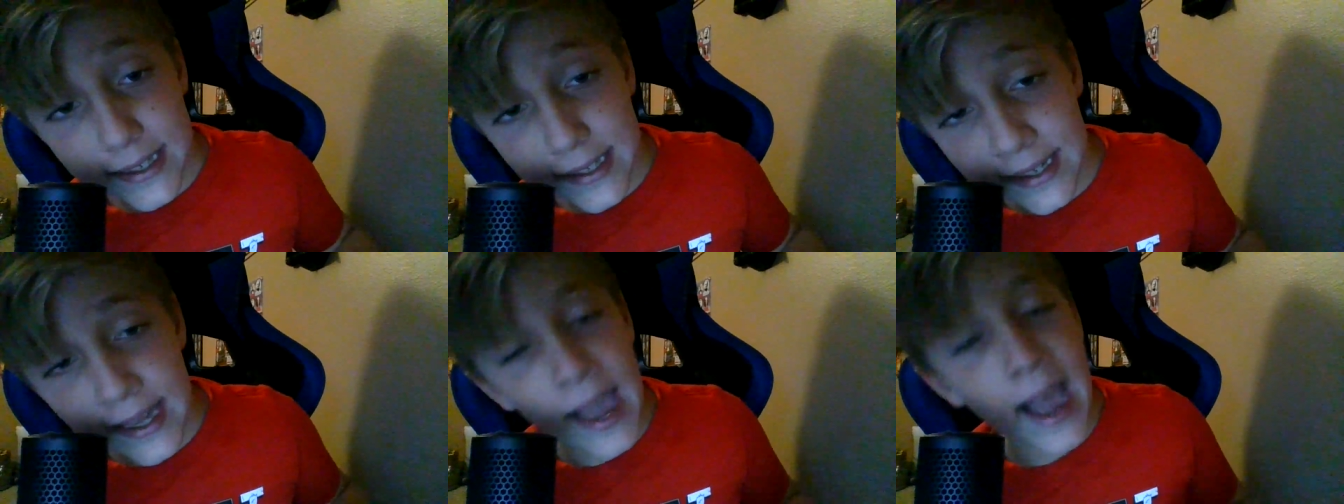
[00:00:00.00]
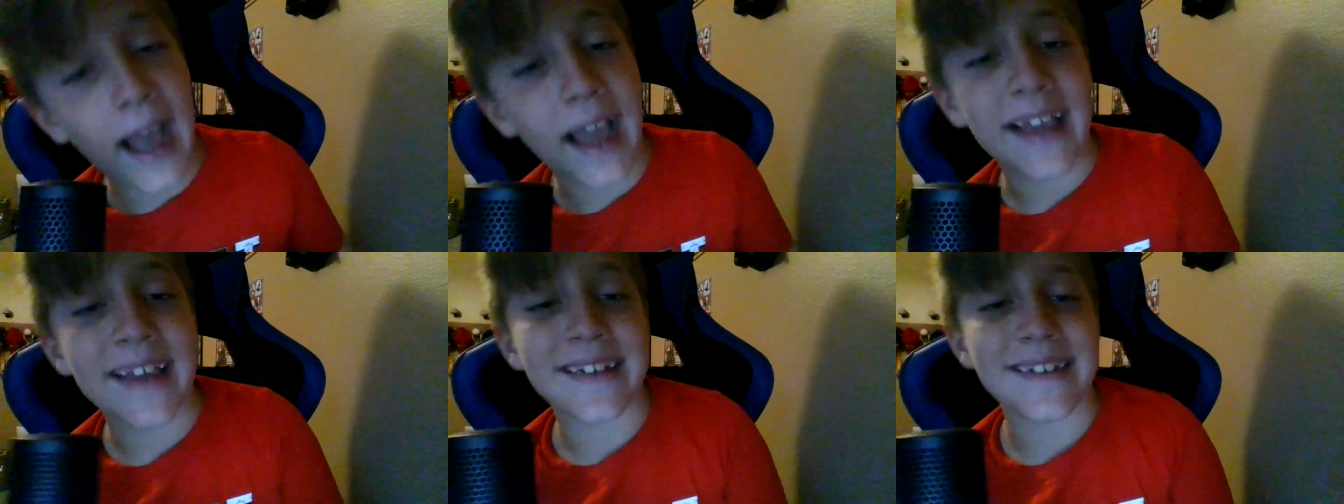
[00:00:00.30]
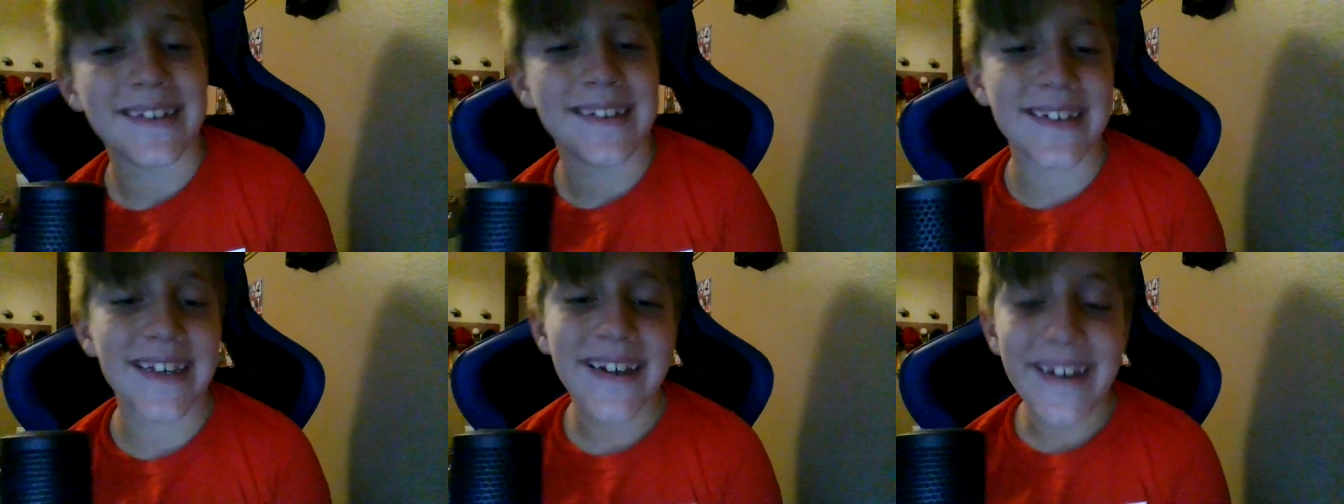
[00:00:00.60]

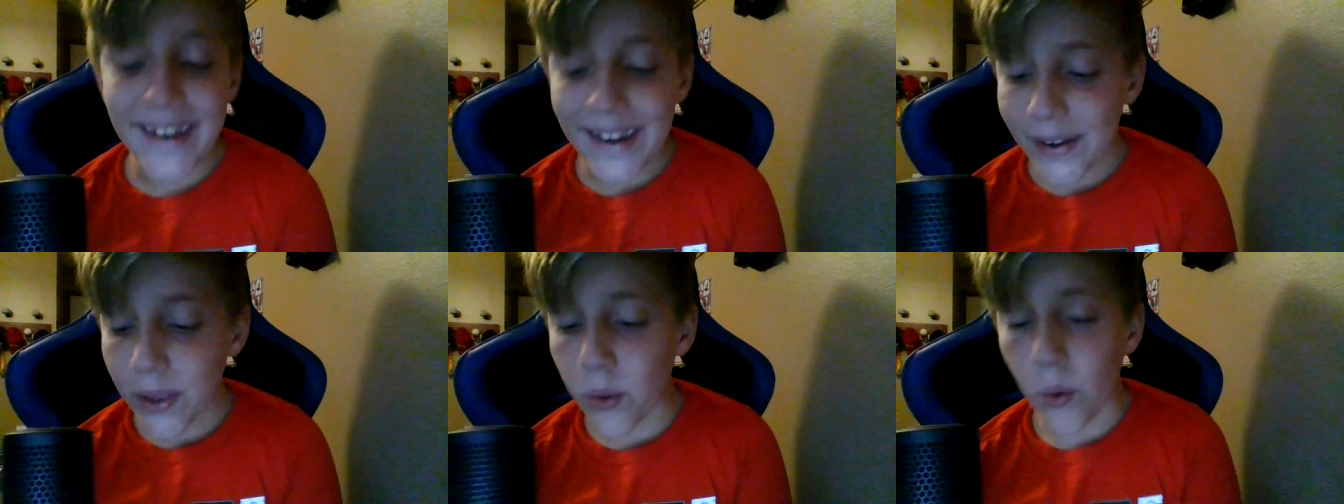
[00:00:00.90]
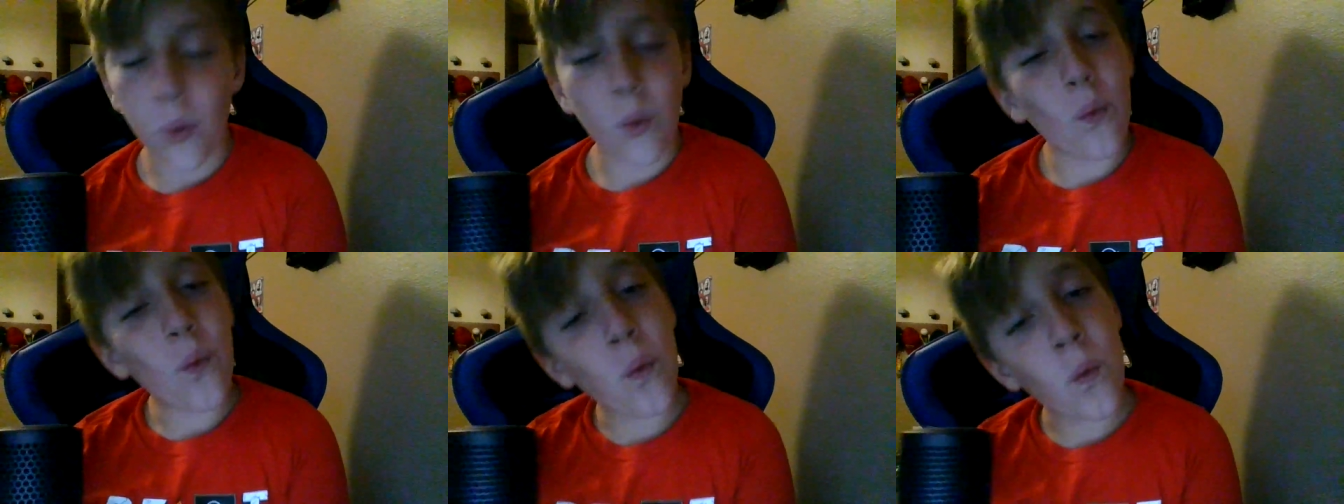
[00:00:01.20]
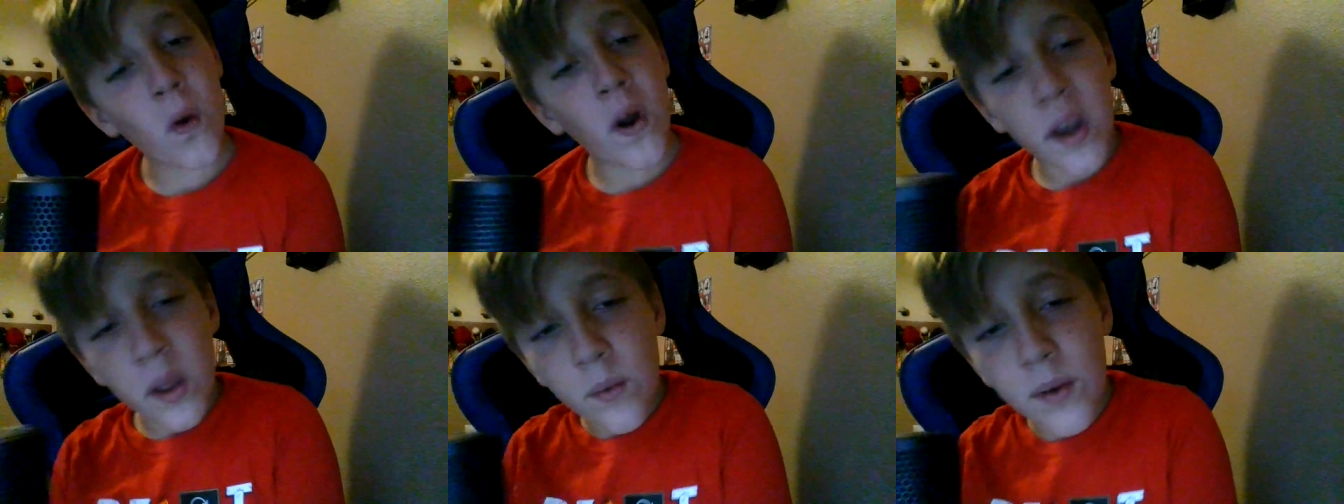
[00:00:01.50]
Guys,
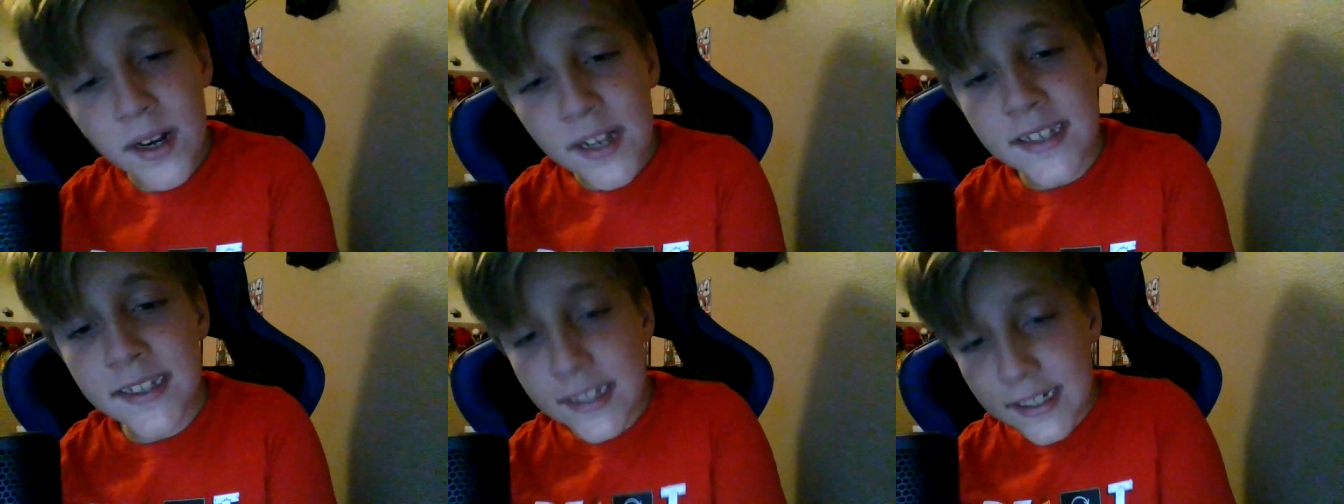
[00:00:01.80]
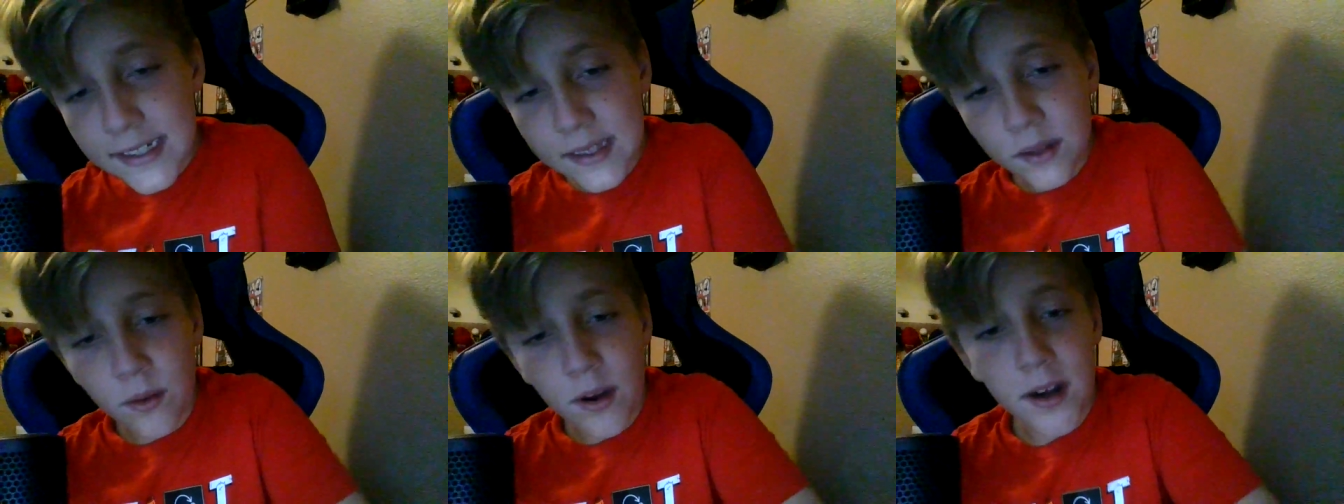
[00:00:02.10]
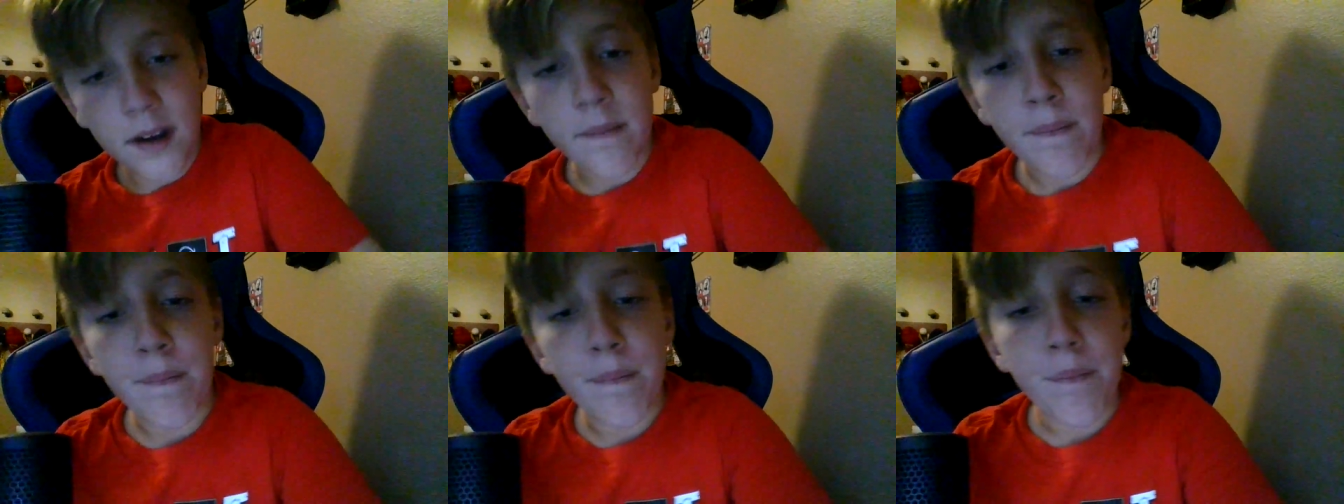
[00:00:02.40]
21 and 61.